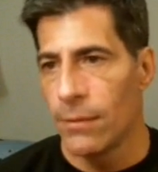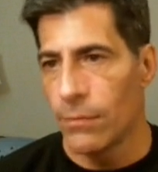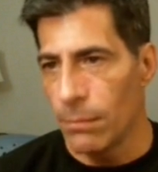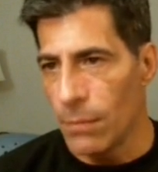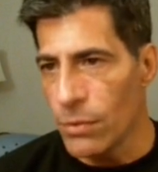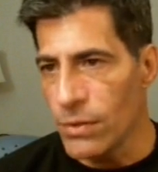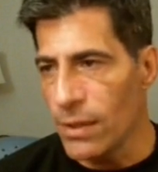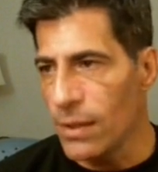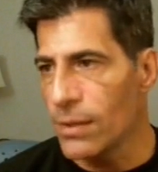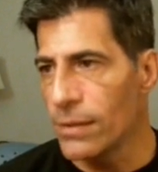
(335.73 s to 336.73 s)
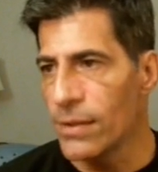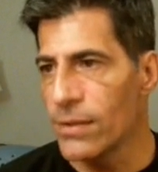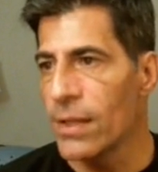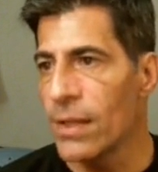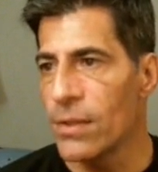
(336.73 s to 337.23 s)
for most of these on
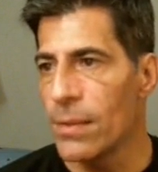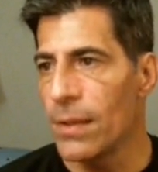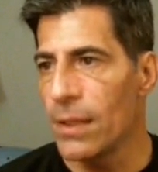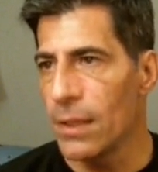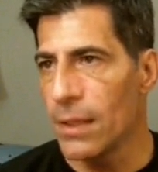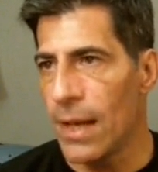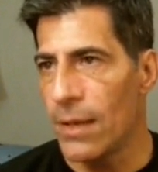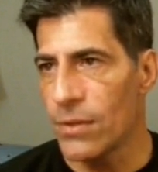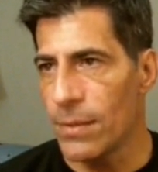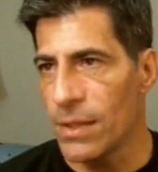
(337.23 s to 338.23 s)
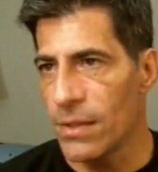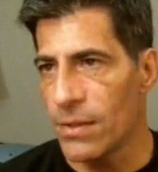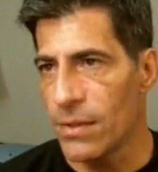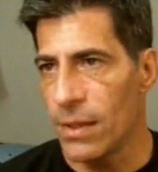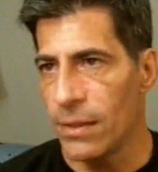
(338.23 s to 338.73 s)
this list, depending on how some of
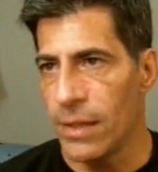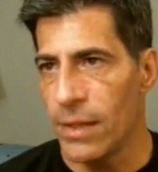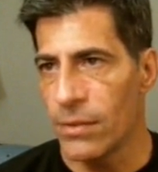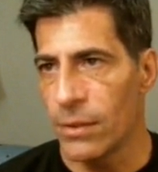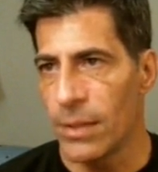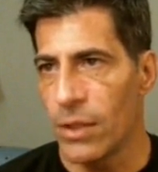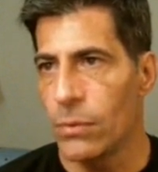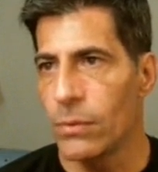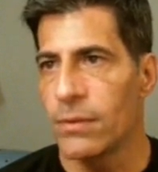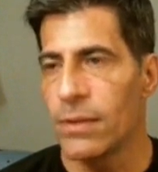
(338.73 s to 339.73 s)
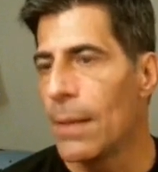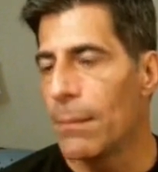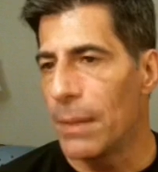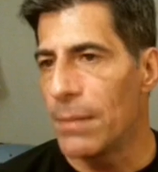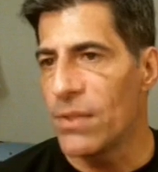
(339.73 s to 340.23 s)
this uh, data is a little bit old.
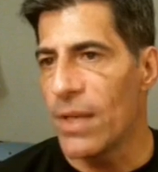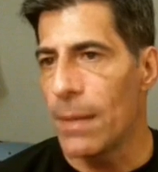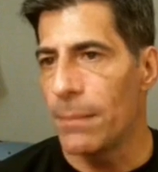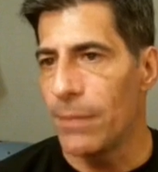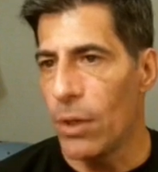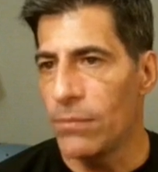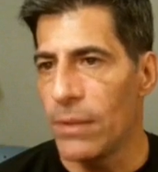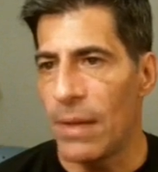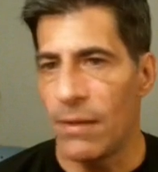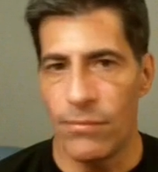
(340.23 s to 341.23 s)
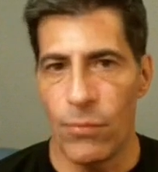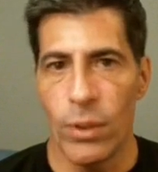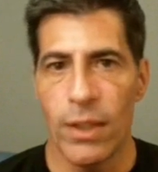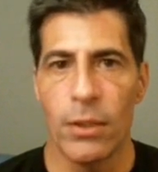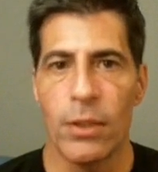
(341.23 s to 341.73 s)
But I'm going to set up hopefully about
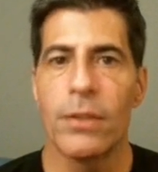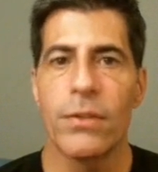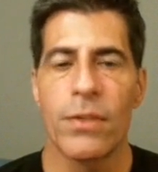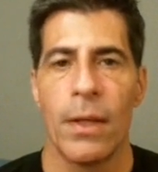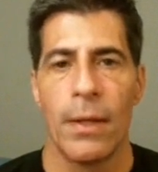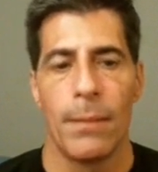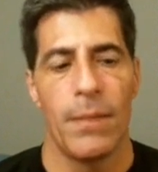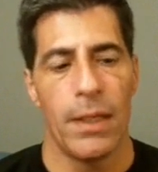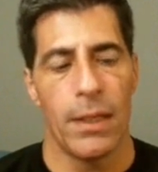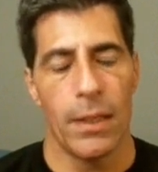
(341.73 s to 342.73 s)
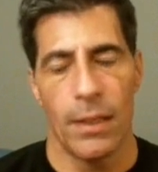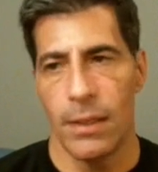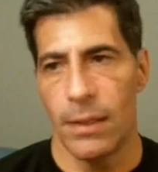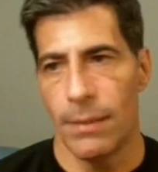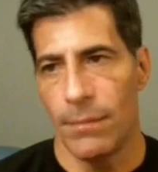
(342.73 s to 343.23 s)
forty alerts, meaning
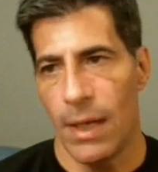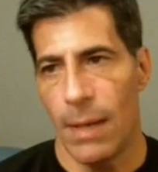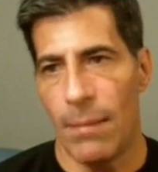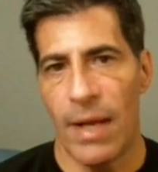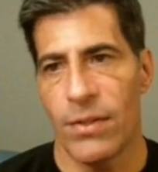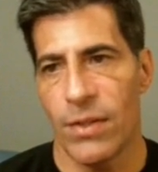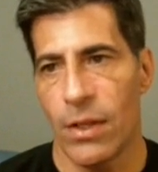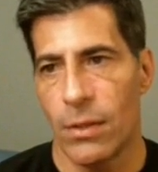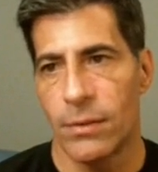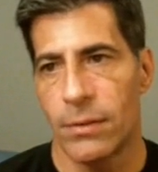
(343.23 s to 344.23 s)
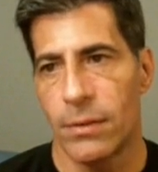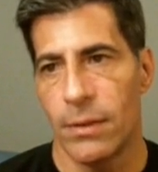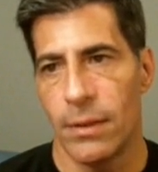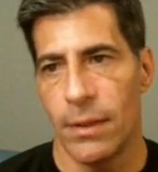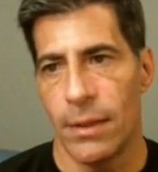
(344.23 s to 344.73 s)
um, a buy and a sell
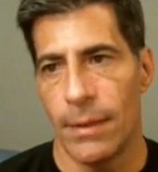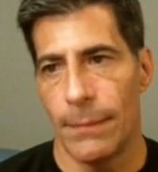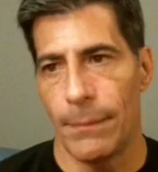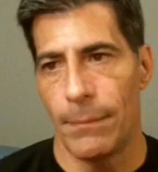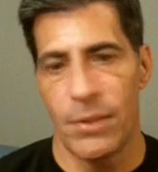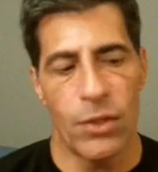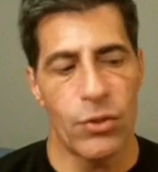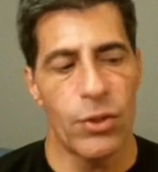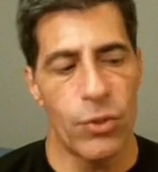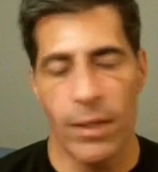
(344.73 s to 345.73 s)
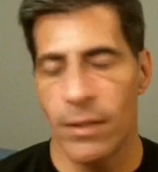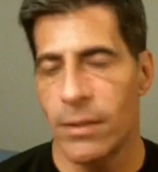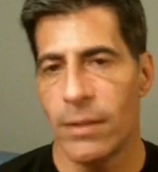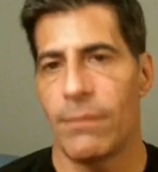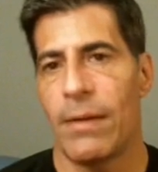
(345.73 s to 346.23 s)
um, potentially triggered
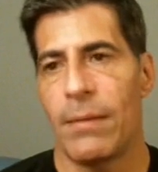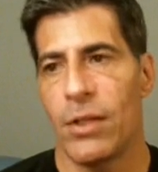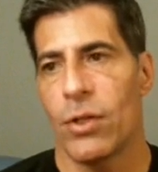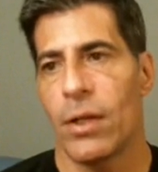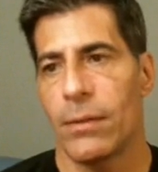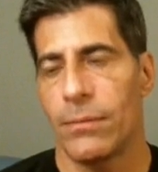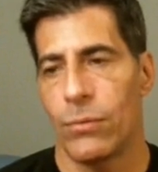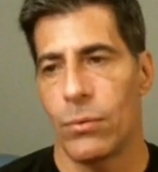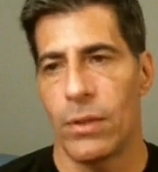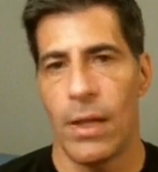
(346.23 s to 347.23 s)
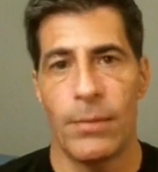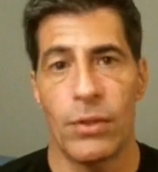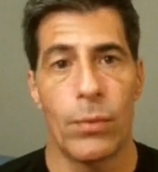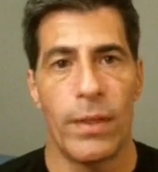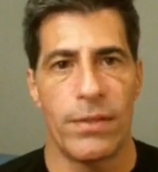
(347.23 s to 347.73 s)
on the five-minute chart for up to
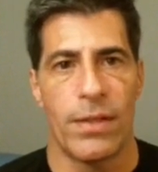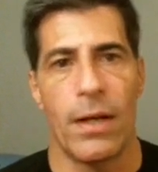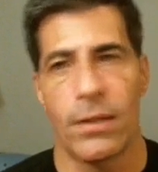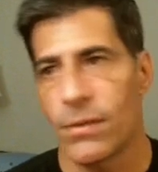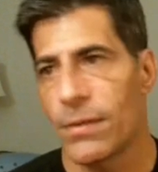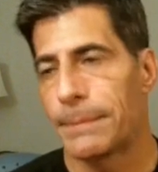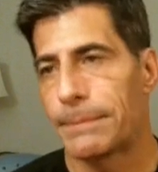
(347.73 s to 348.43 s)
twenty stocks.